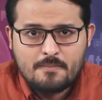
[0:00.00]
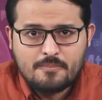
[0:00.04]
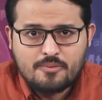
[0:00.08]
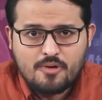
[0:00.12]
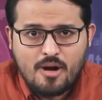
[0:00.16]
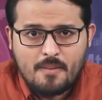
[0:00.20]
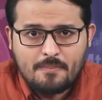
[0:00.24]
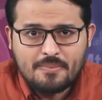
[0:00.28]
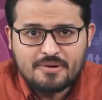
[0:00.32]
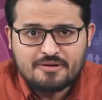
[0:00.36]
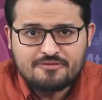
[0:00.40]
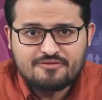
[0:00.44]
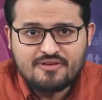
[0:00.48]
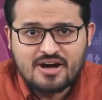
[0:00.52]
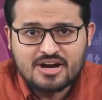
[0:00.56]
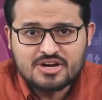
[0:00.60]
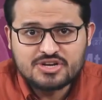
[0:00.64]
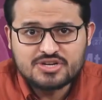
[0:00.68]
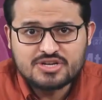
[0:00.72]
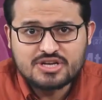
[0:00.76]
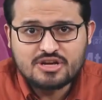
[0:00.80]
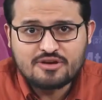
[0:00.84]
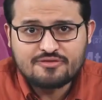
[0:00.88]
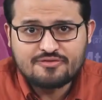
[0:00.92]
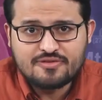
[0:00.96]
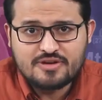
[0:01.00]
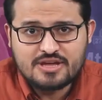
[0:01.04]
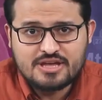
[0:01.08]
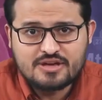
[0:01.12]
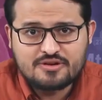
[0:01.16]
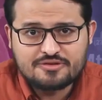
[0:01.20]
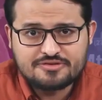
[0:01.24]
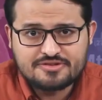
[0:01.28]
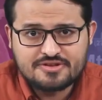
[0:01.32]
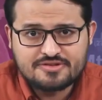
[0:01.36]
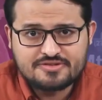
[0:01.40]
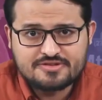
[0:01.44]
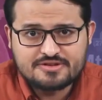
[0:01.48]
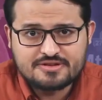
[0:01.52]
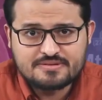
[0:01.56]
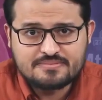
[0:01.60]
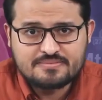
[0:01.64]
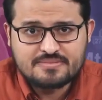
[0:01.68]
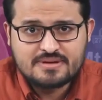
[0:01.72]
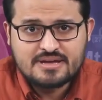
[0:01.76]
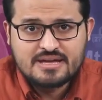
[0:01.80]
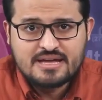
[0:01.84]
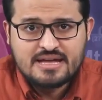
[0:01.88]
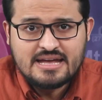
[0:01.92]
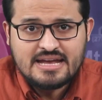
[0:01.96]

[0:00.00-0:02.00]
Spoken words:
Proper functioning of ecosystem.